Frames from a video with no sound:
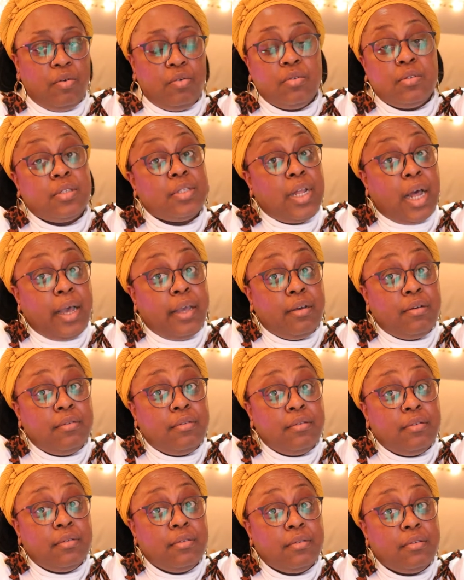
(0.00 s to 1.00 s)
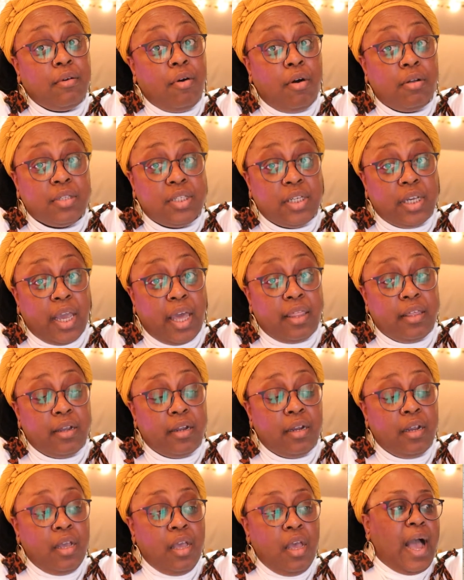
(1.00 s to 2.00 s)
own style
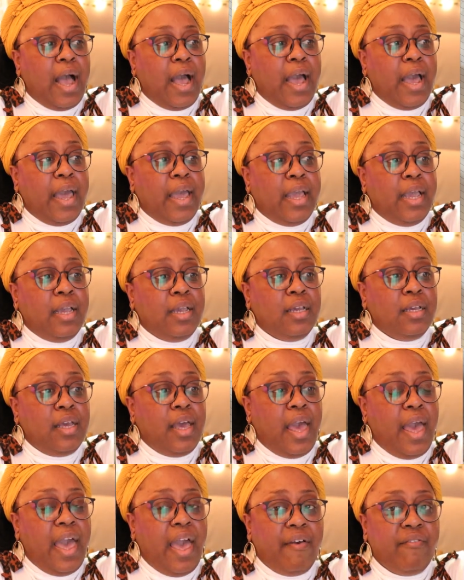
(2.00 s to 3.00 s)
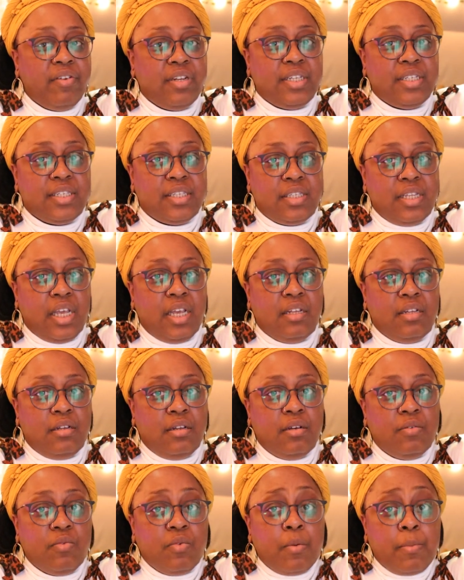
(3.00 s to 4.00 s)
altogether. I have a distinct
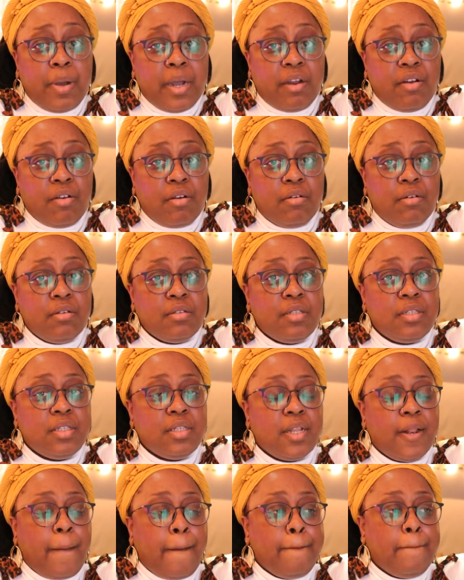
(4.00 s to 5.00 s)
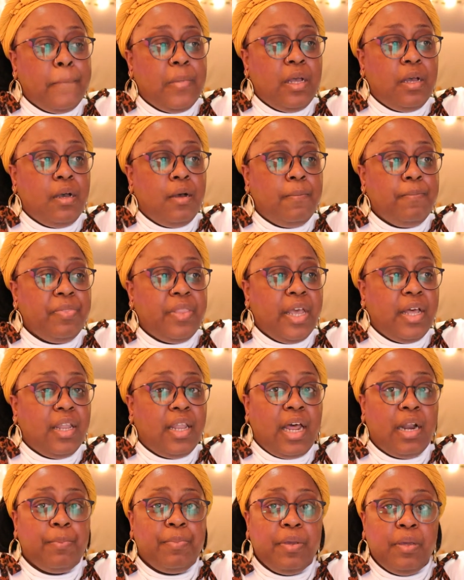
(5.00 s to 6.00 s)
look with my girls that a
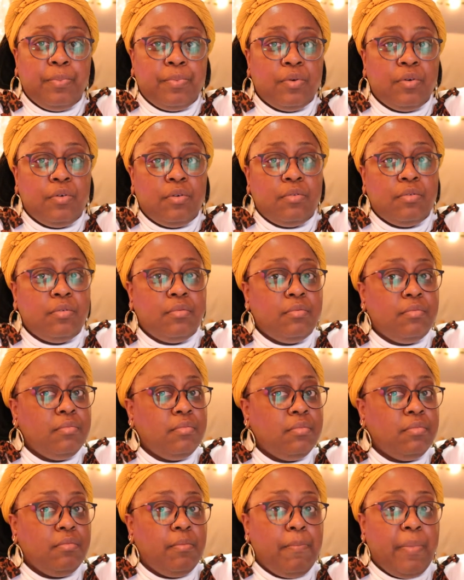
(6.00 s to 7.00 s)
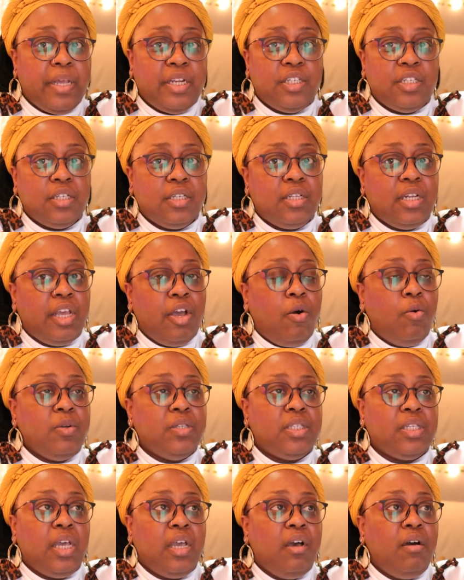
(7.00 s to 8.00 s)
lot of people mention. They
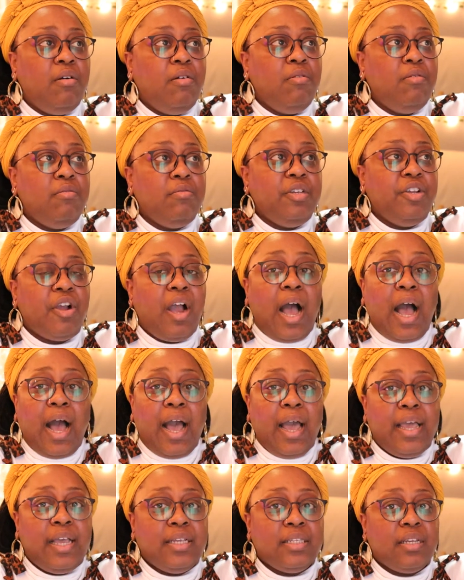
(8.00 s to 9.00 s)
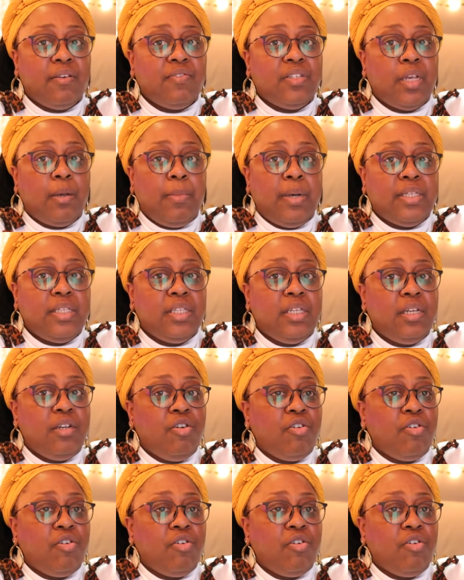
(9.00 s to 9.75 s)
always say, oh, your eyes. Every time I see a